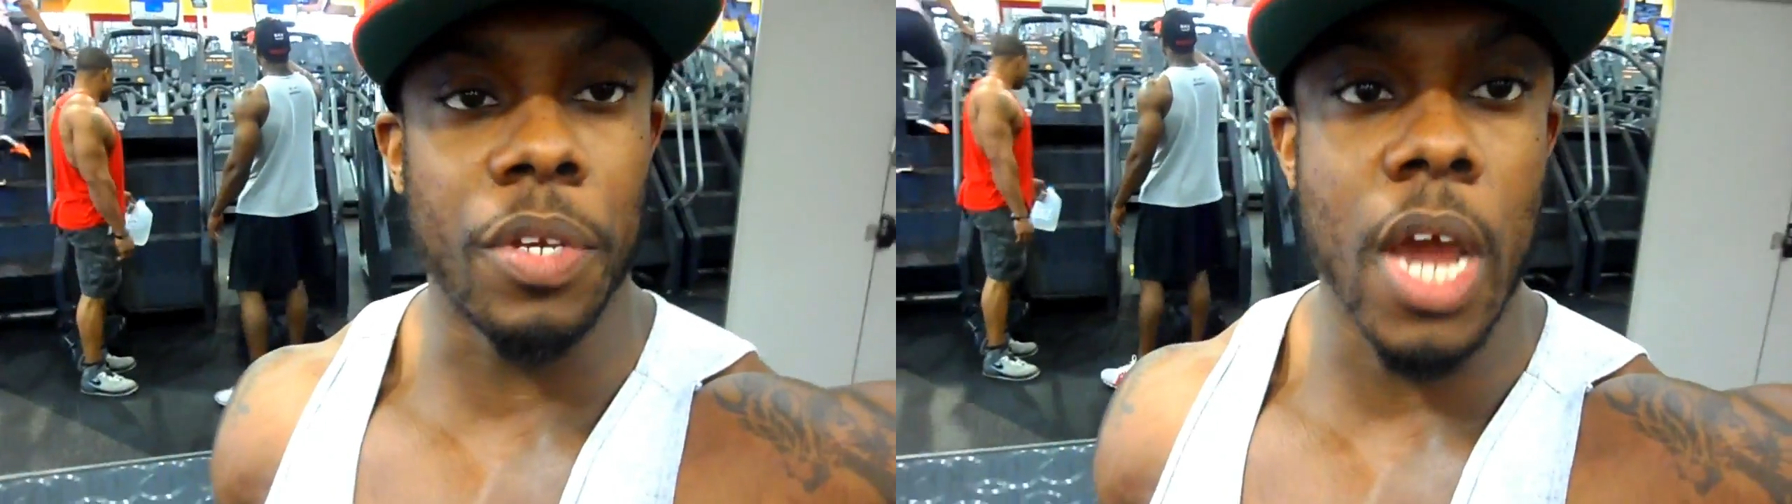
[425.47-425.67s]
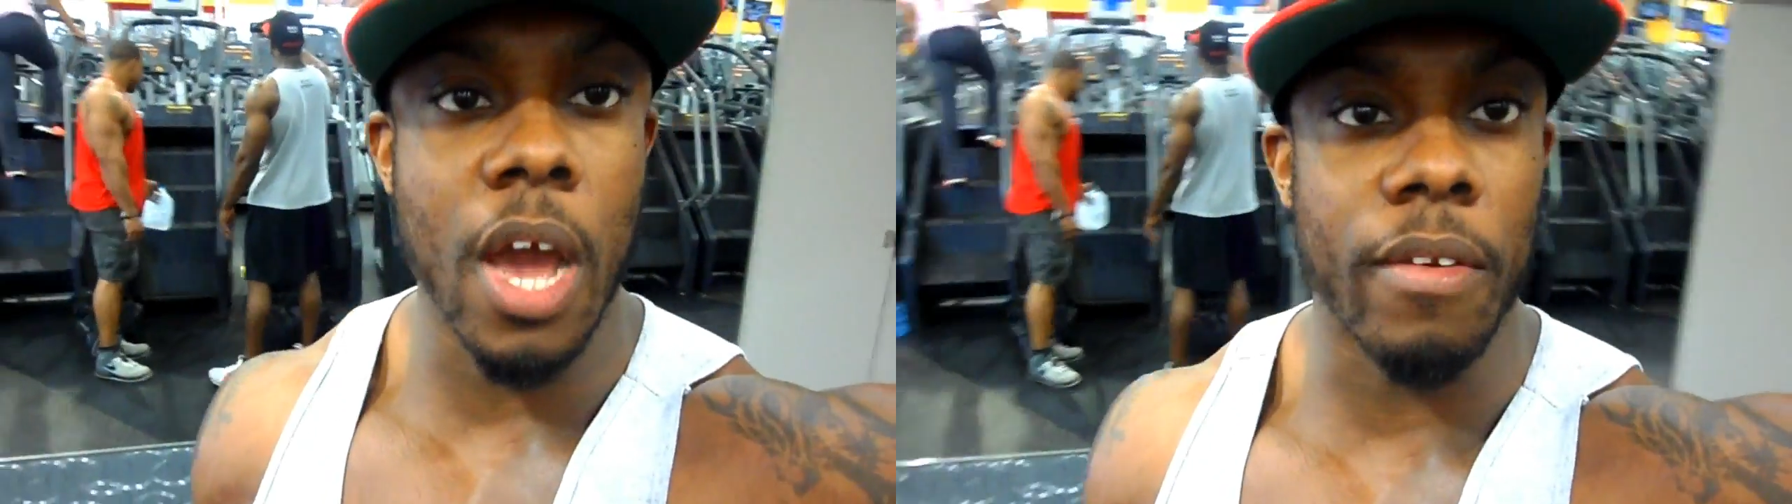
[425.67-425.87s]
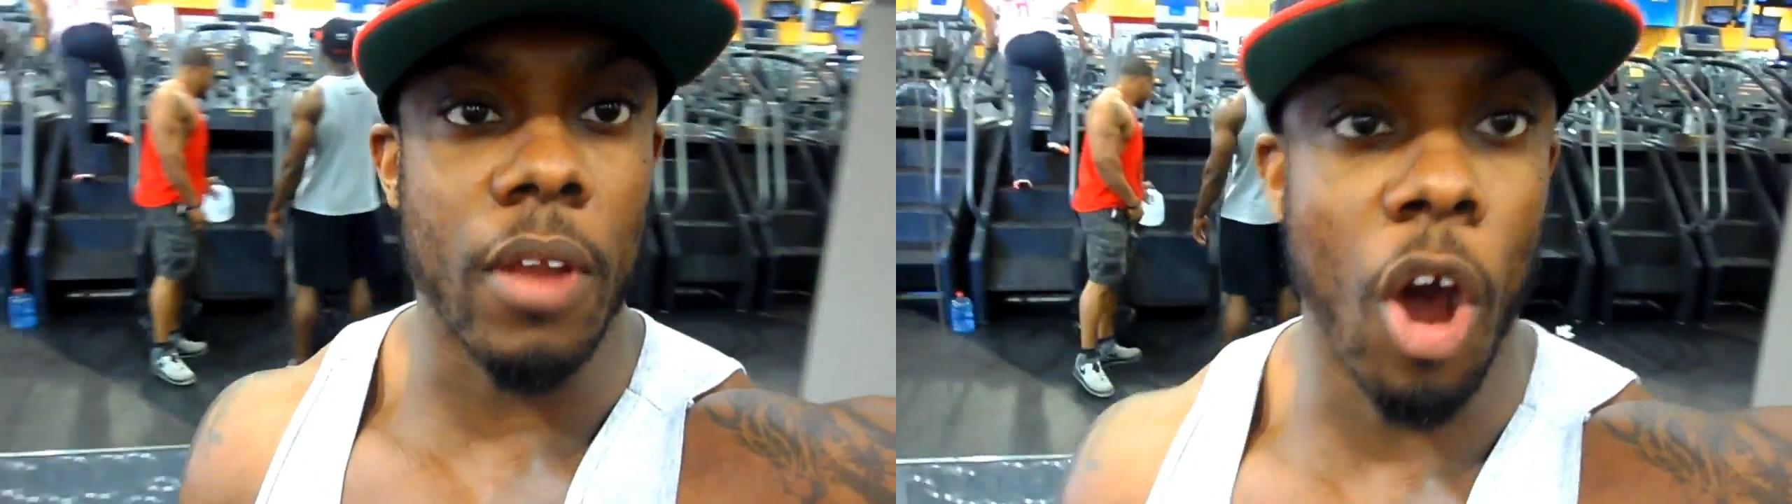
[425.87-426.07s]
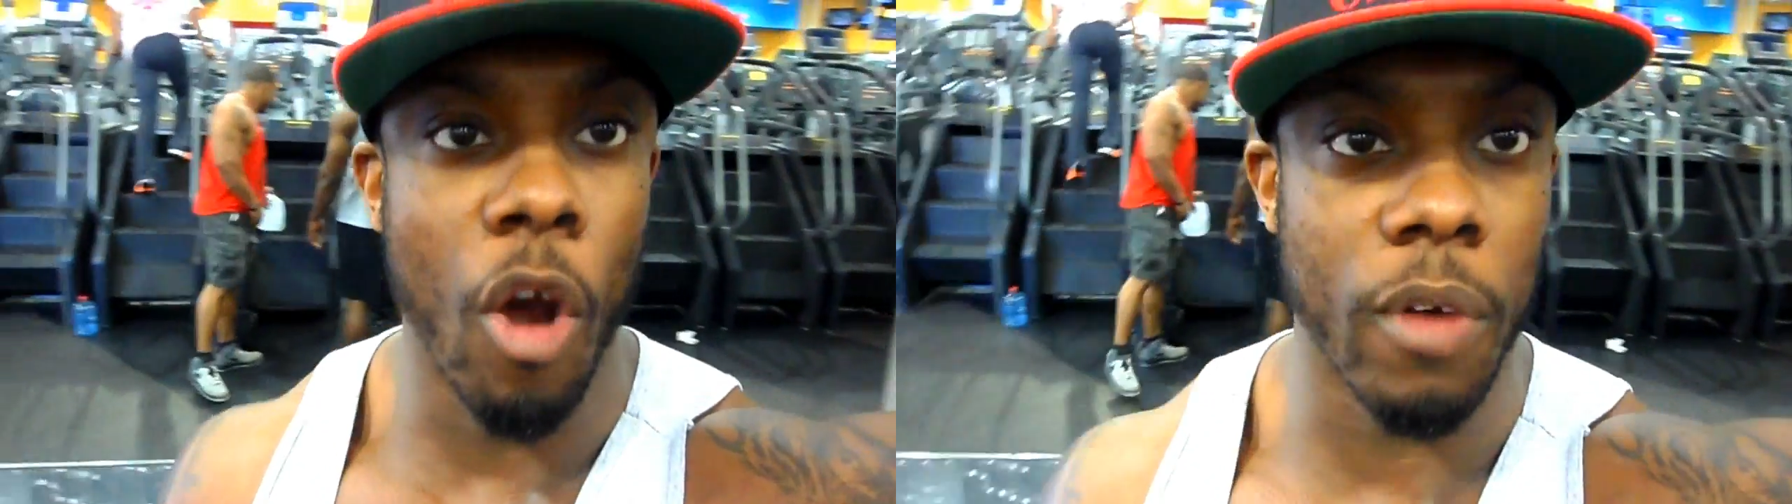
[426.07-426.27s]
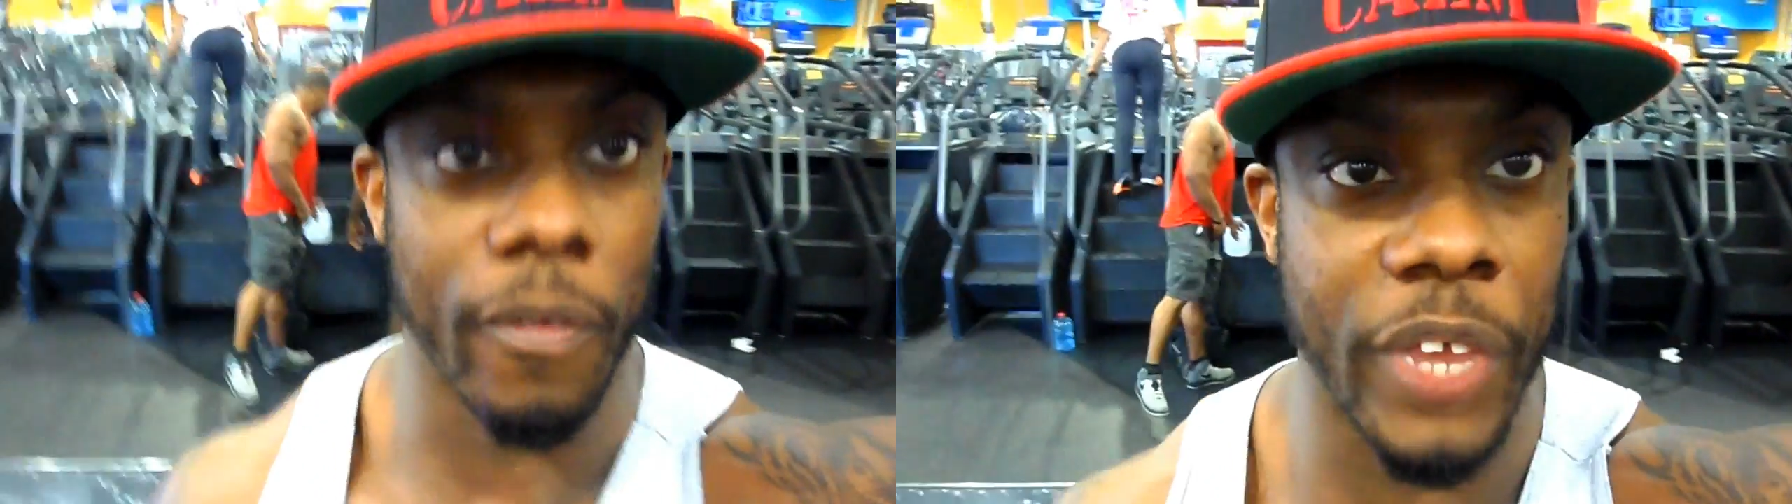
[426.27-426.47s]
done,
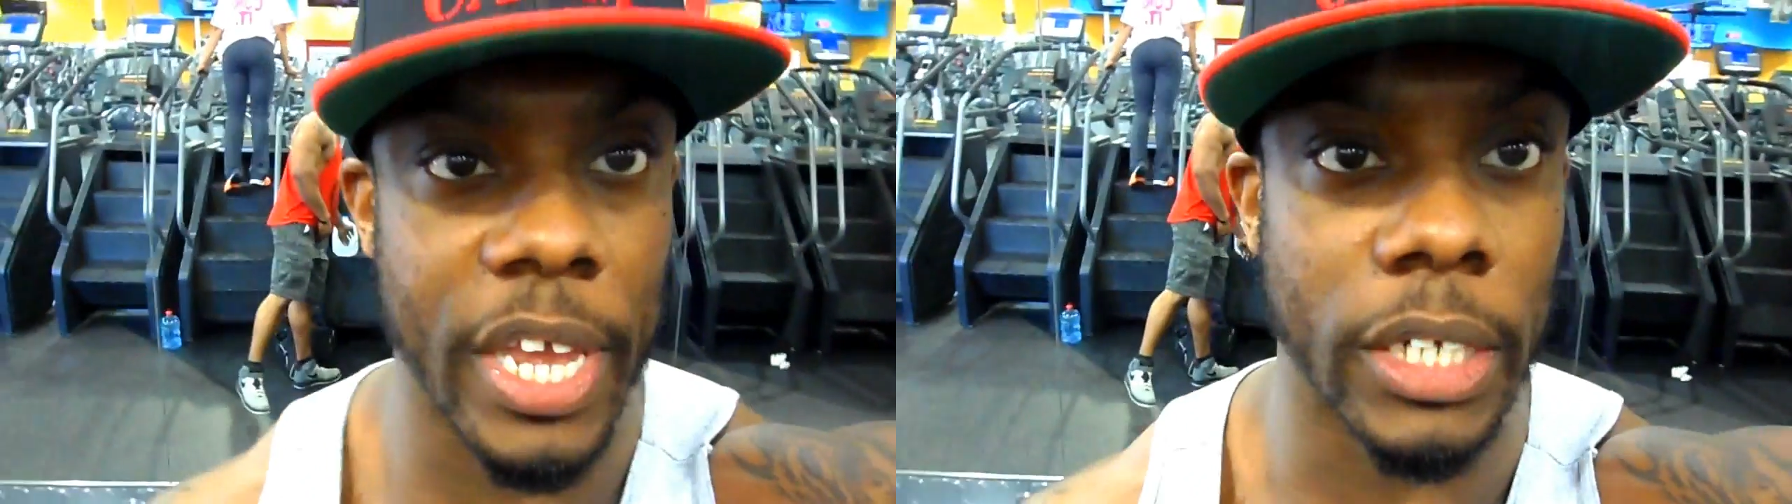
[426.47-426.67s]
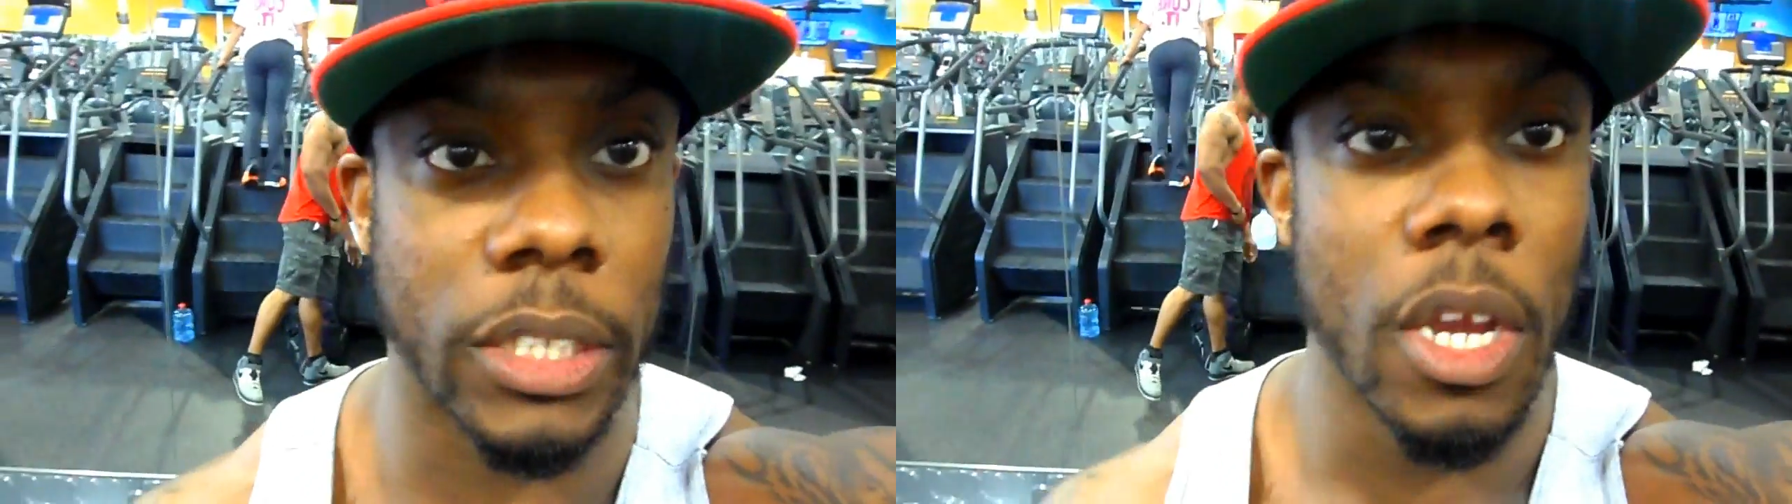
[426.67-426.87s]
over, finished.